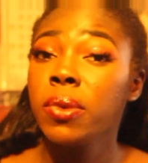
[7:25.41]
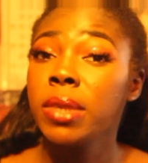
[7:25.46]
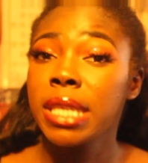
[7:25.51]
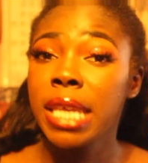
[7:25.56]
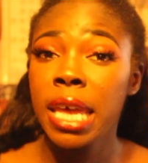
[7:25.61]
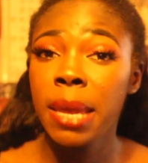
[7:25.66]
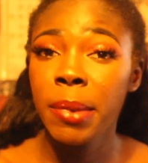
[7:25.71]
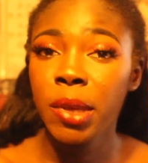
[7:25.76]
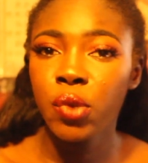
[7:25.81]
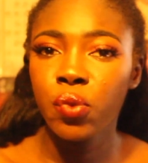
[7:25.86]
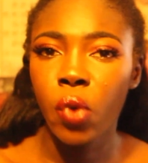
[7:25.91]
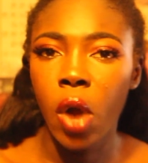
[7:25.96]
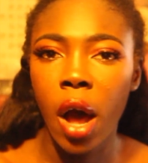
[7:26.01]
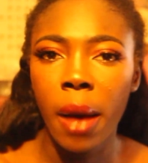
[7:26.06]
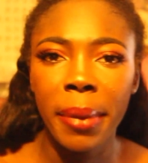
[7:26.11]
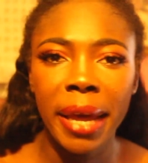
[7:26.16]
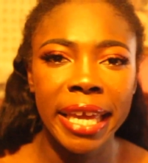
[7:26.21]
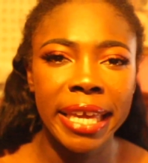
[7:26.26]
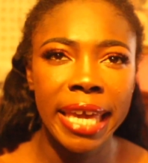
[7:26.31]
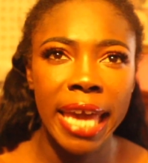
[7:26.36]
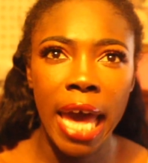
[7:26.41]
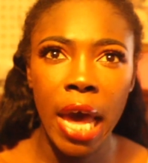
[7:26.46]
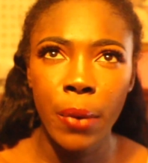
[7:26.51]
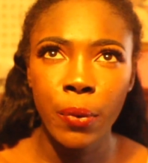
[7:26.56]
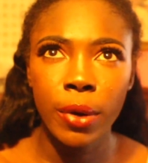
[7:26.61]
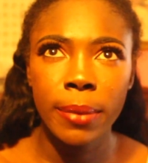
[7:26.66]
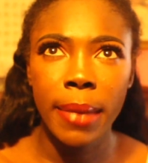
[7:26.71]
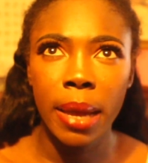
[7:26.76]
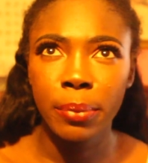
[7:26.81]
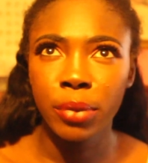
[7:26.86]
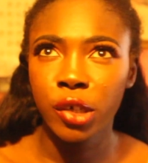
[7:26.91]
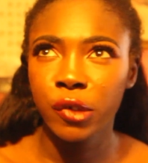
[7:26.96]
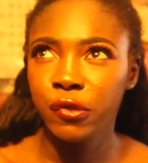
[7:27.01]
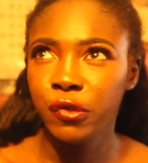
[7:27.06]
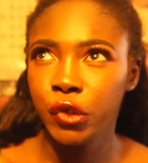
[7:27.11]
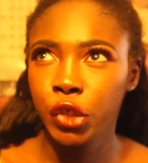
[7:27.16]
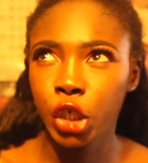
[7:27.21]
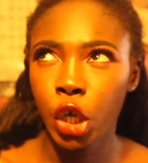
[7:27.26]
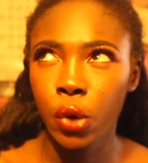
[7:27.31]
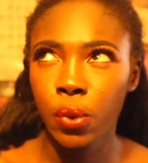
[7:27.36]
it was him and Rob. I can't remember
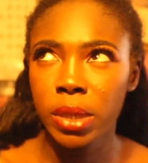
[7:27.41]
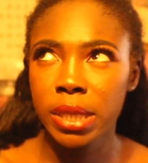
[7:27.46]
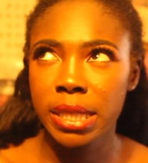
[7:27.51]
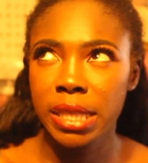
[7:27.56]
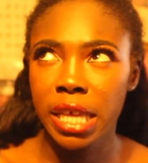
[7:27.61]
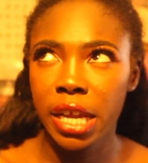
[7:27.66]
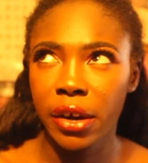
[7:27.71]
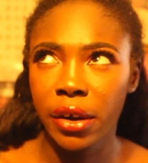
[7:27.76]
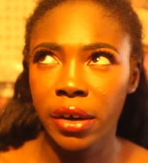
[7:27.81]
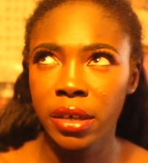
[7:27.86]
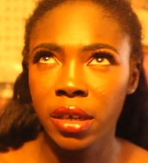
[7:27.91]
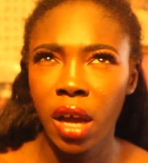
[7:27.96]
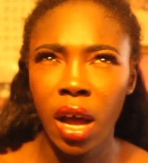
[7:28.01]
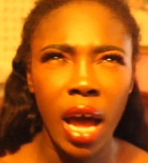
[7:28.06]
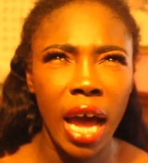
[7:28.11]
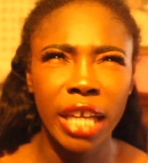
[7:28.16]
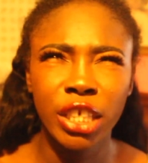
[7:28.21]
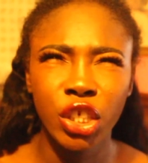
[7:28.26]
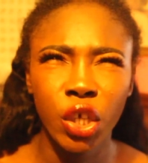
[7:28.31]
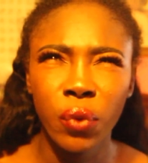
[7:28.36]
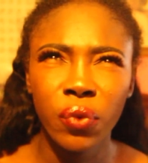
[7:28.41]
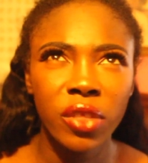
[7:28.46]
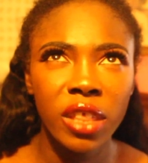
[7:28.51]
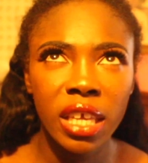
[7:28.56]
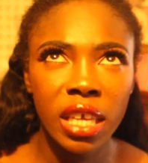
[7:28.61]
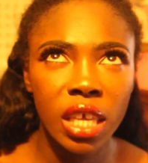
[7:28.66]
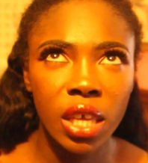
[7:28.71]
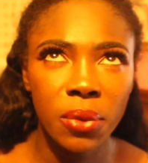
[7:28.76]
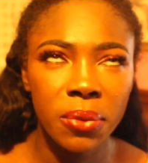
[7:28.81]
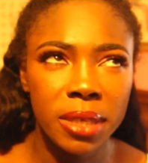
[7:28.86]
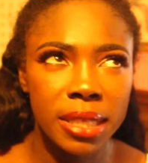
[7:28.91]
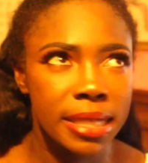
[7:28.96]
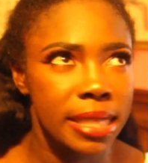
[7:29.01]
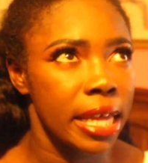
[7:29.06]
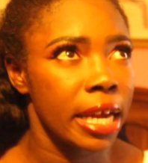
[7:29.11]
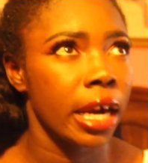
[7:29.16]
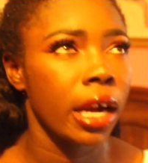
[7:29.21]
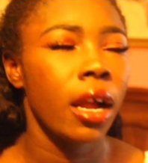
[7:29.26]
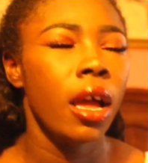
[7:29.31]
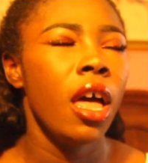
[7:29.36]
if Joe was there or not. I don't think he was
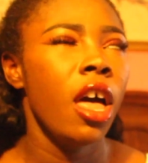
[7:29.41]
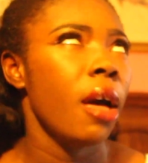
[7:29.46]
there.